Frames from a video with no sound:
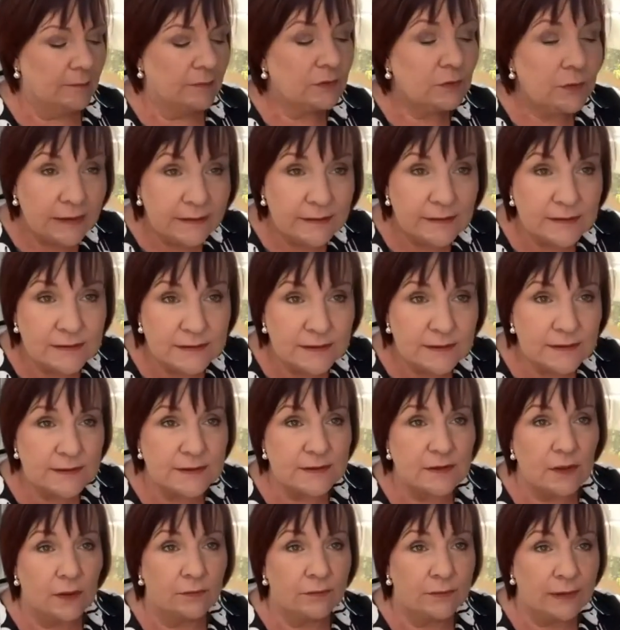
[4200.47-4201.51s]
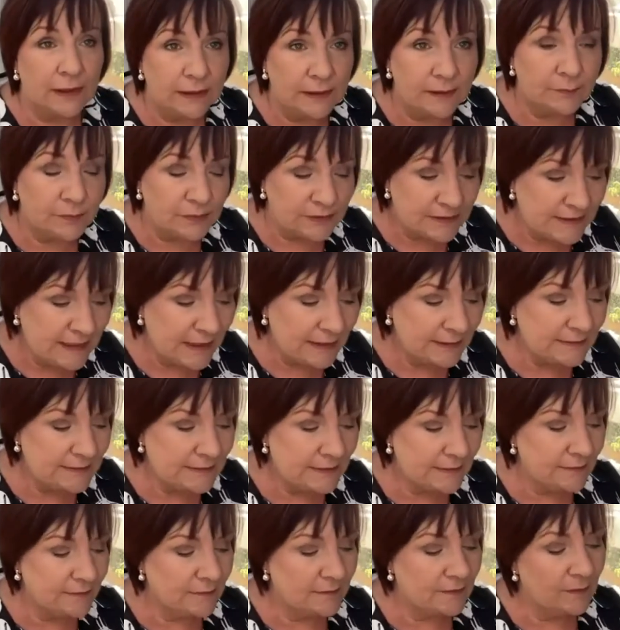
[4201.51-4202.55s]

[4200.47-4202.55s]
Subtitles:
Creditors are really protected.